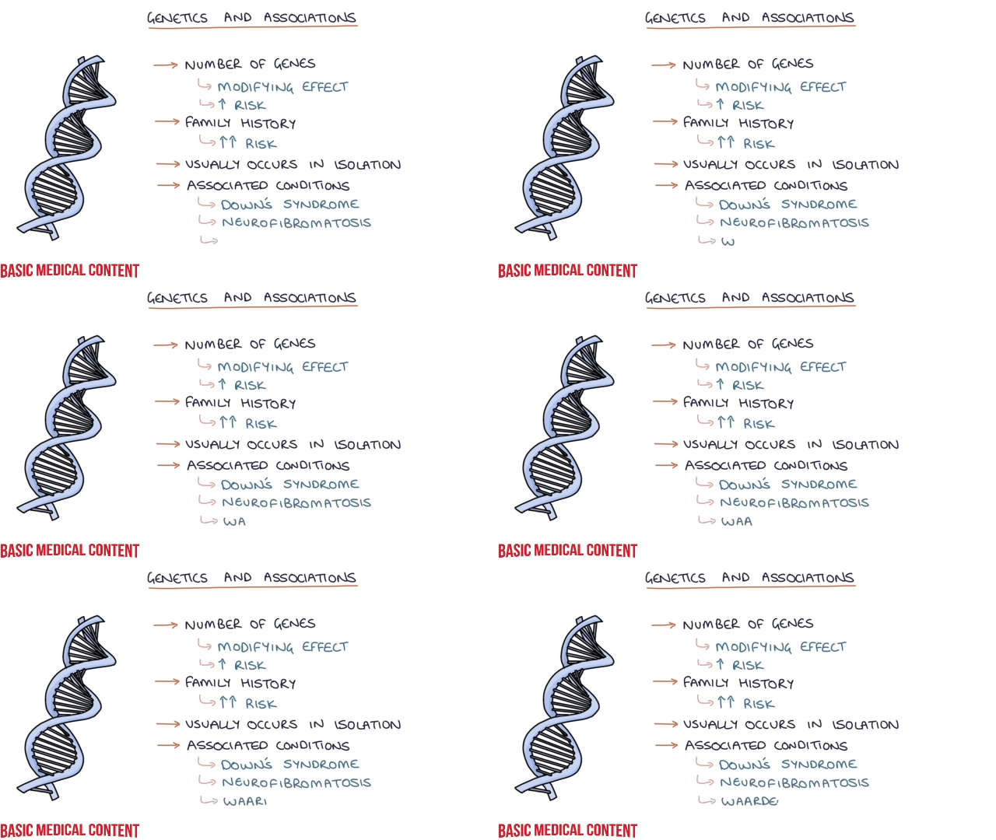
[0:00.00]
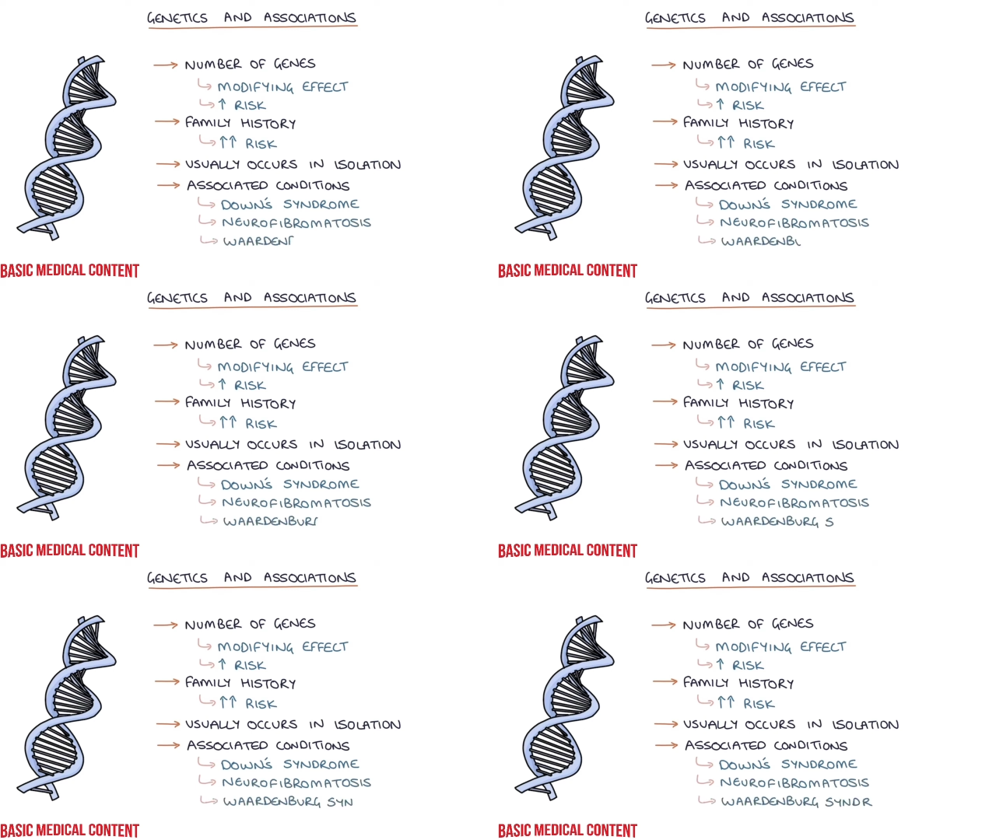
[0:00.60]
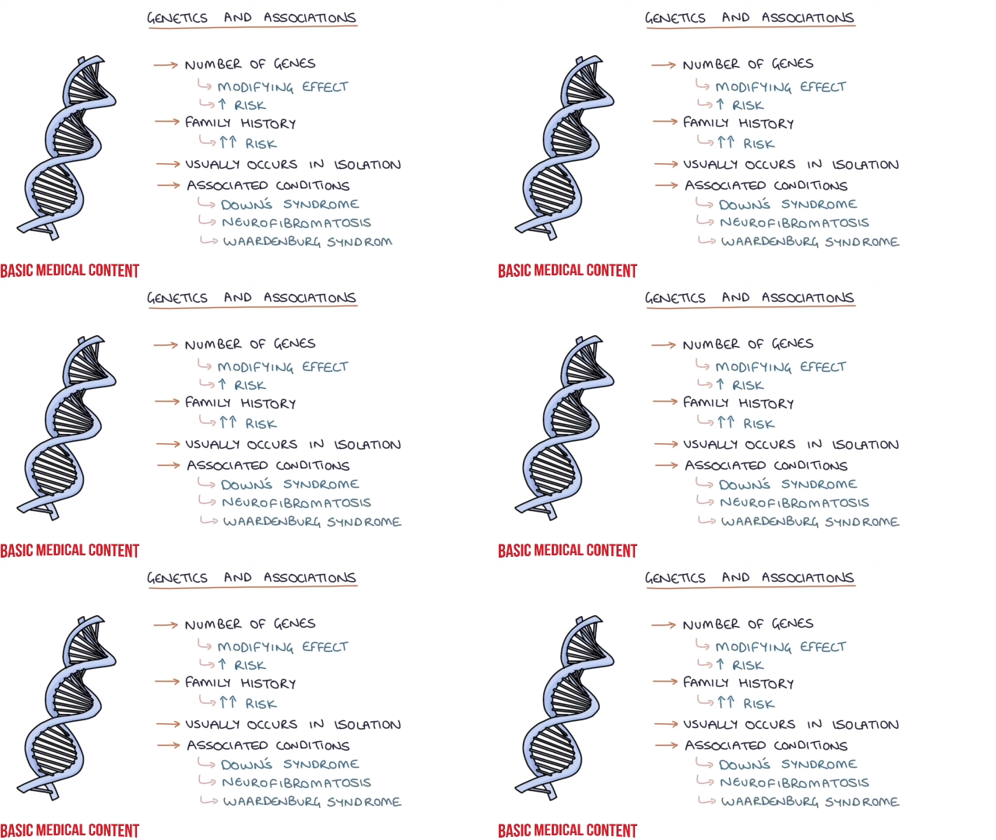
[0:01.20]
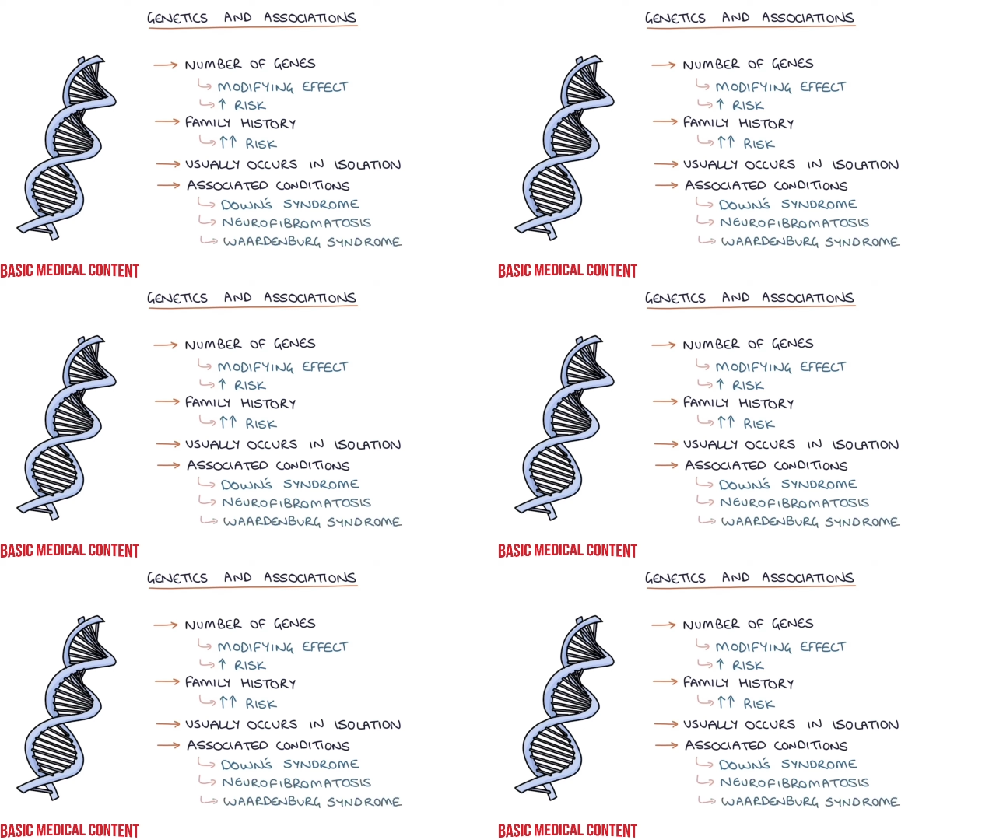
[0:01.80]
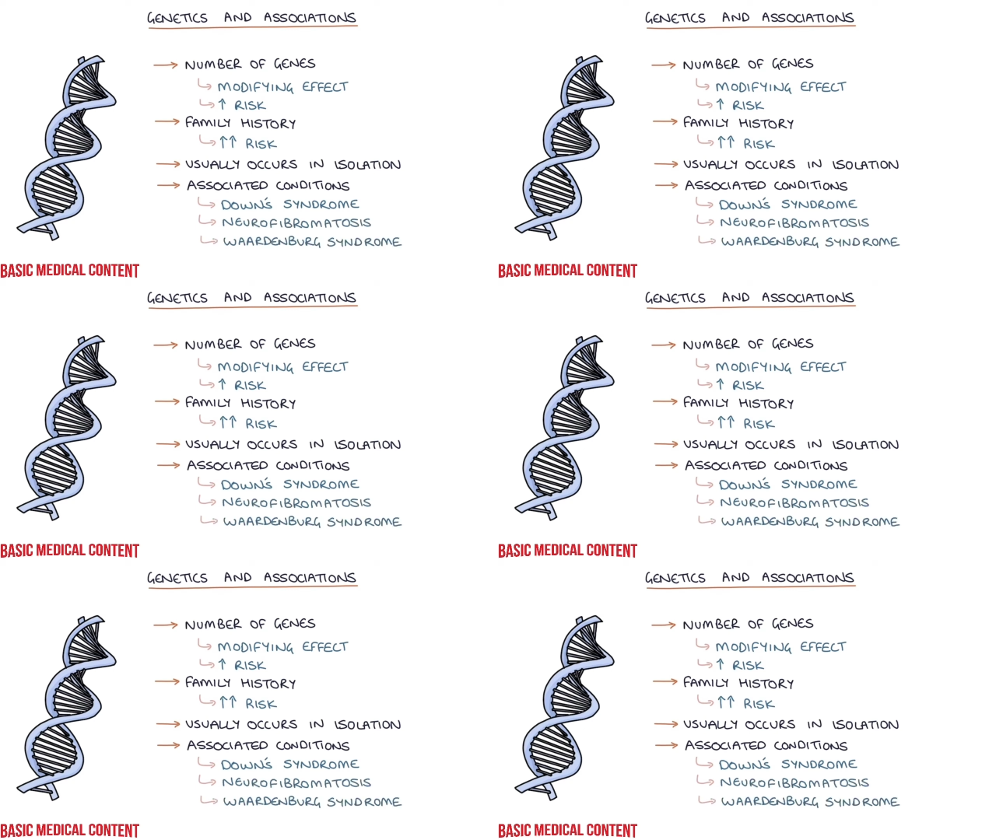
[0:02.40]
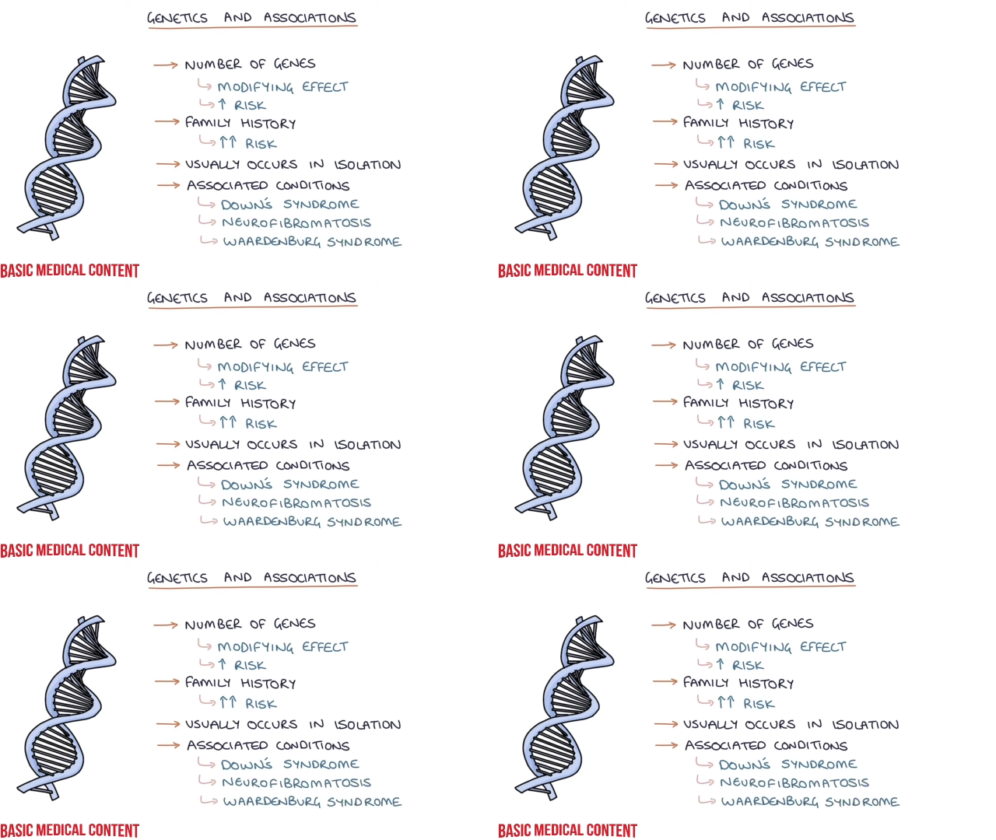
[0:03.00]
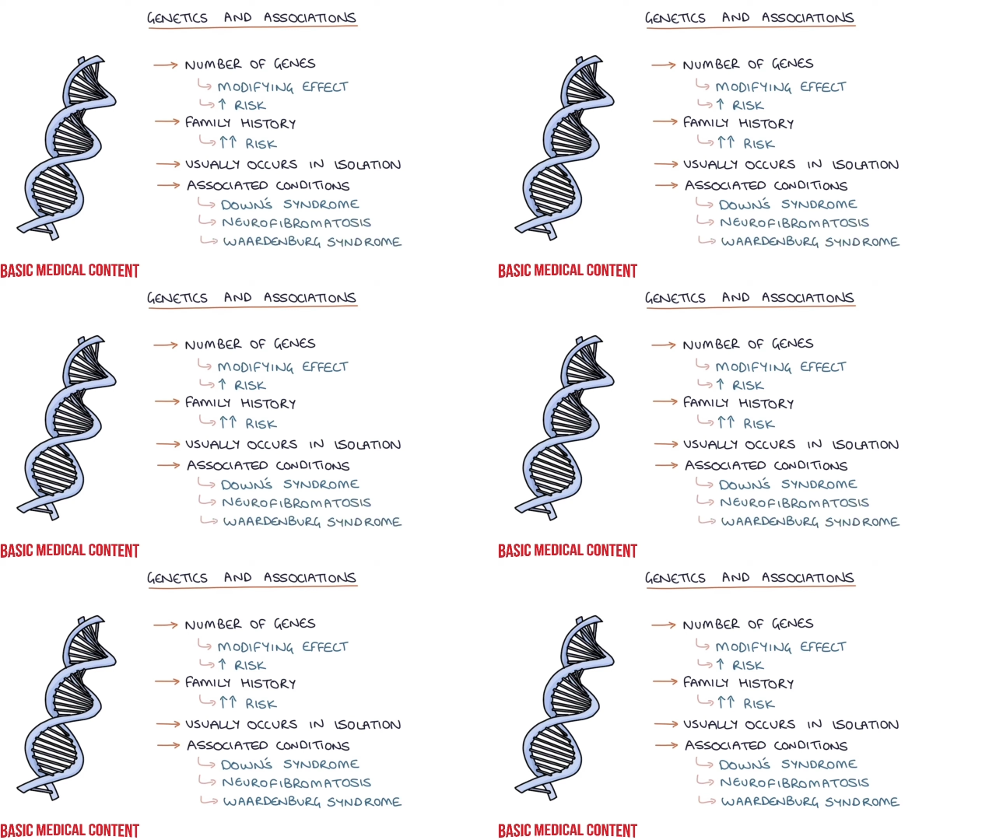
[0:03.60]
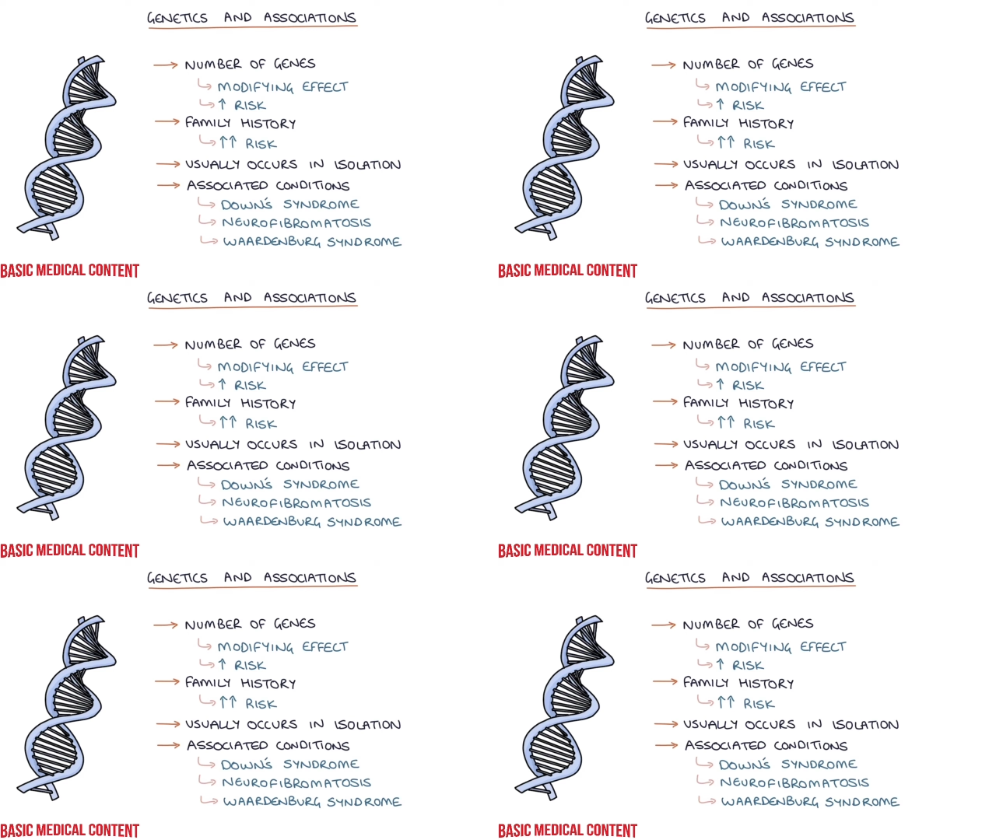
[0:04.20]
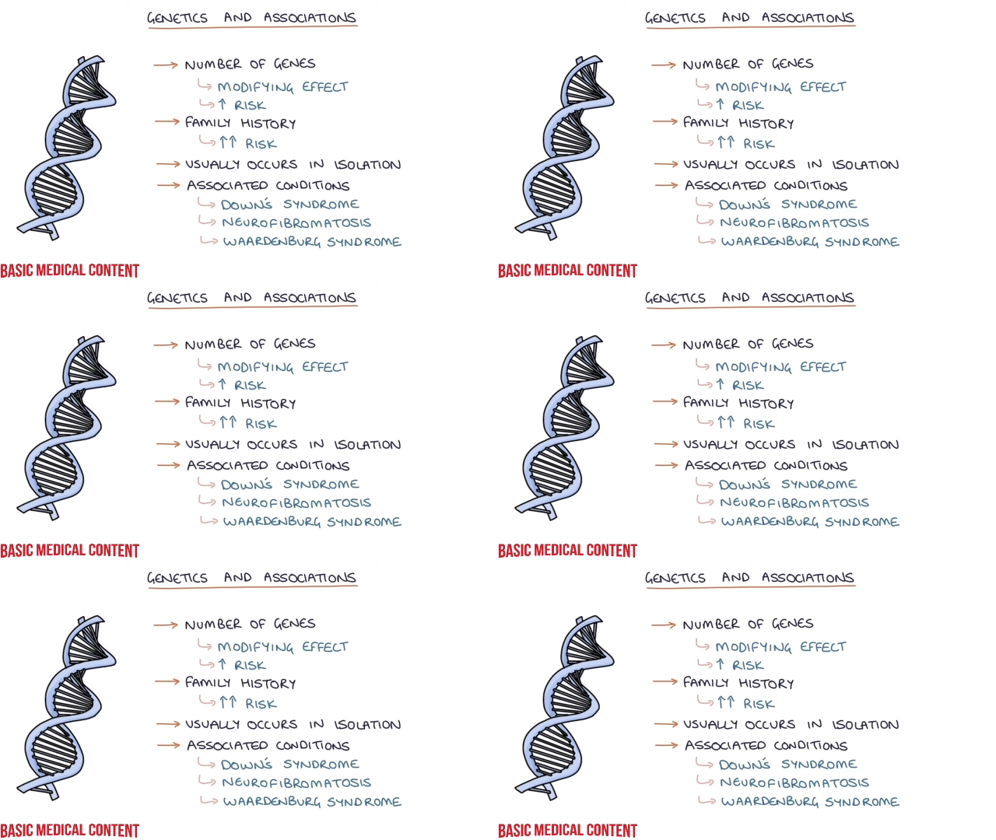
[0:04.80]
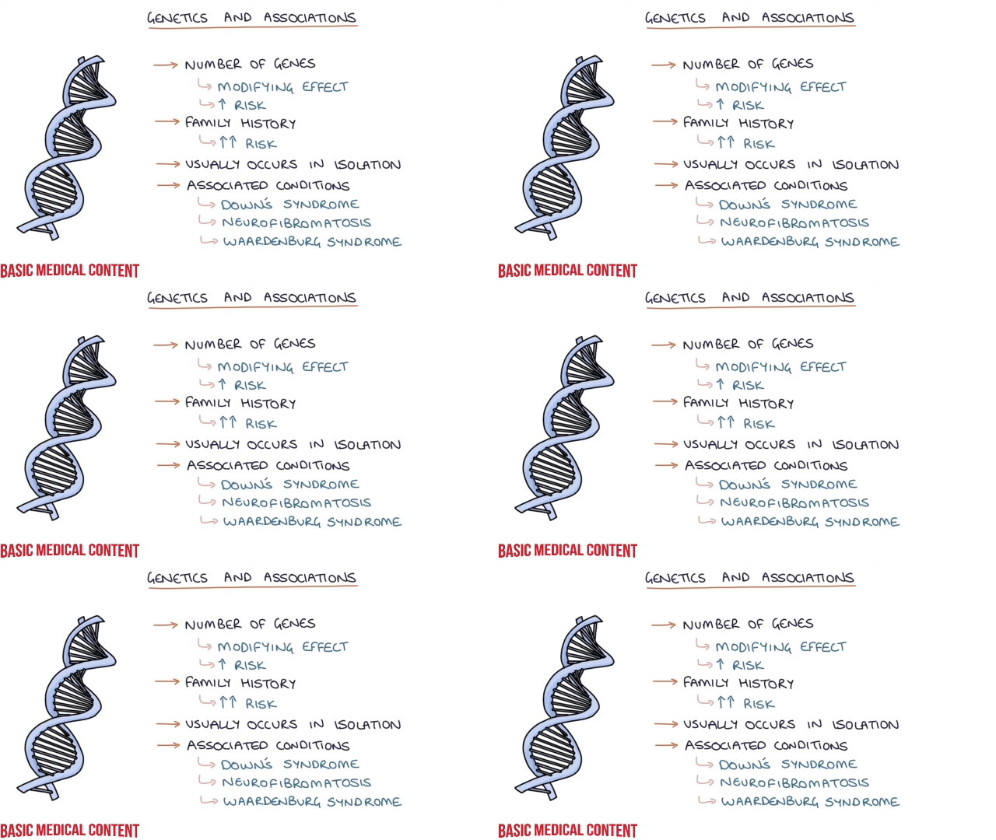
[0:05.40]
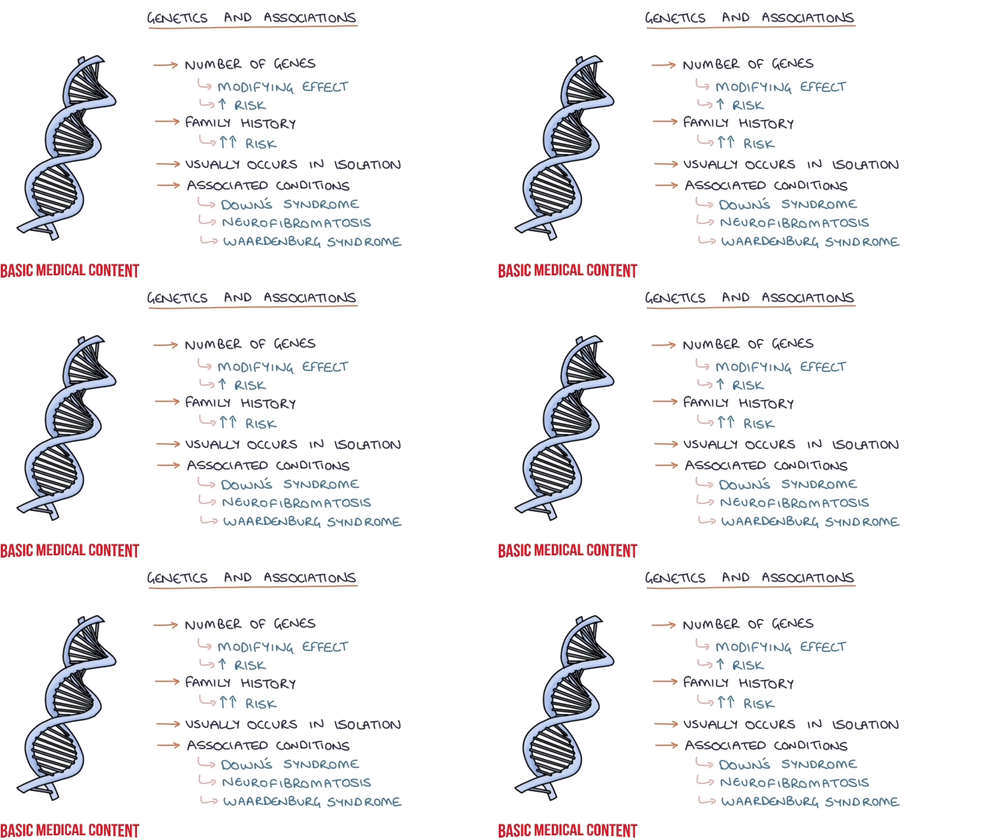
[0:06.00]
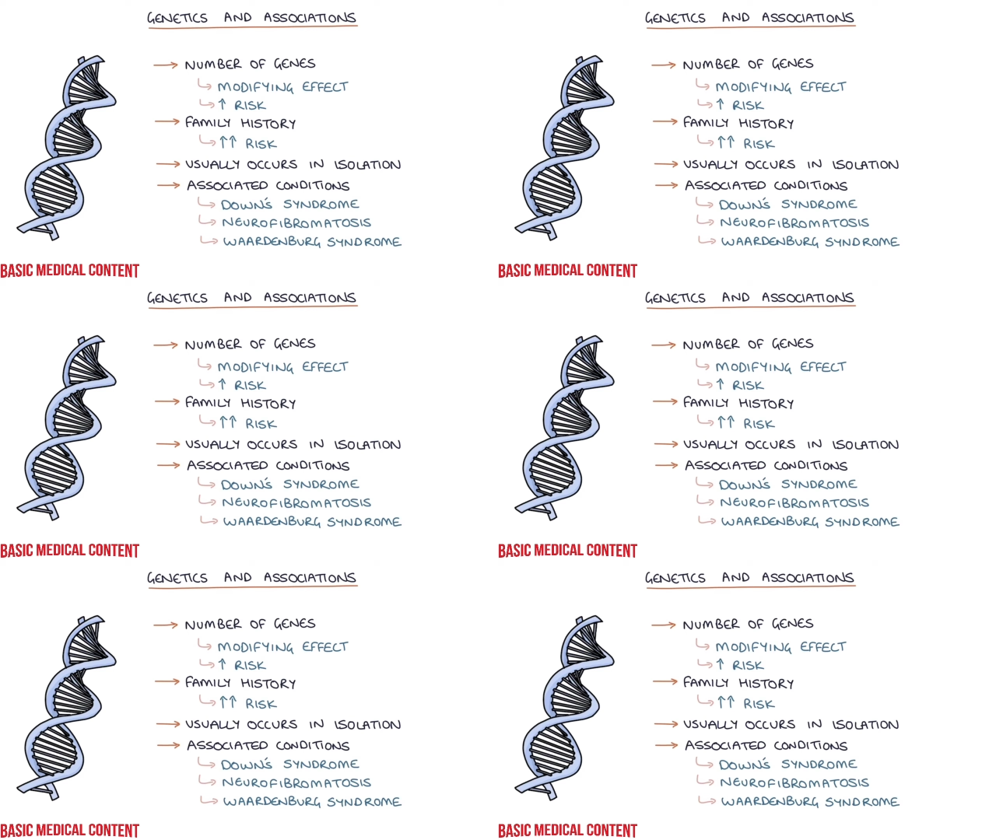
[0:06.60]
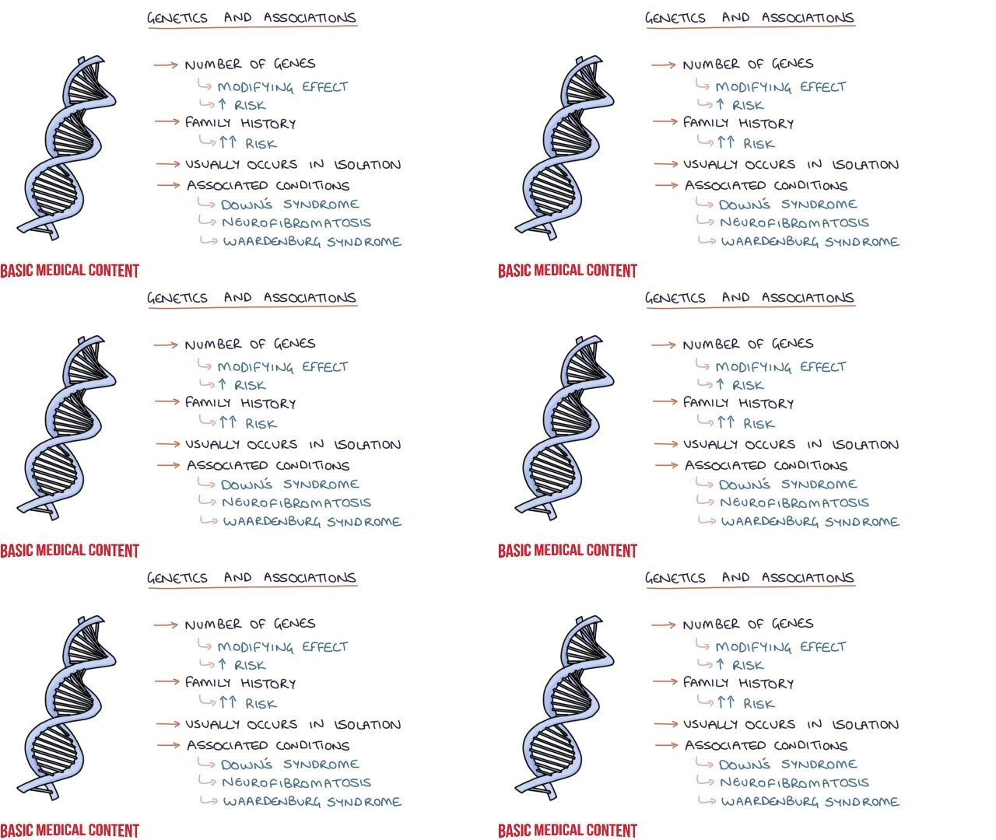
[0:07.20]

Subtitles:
(no speaker visible)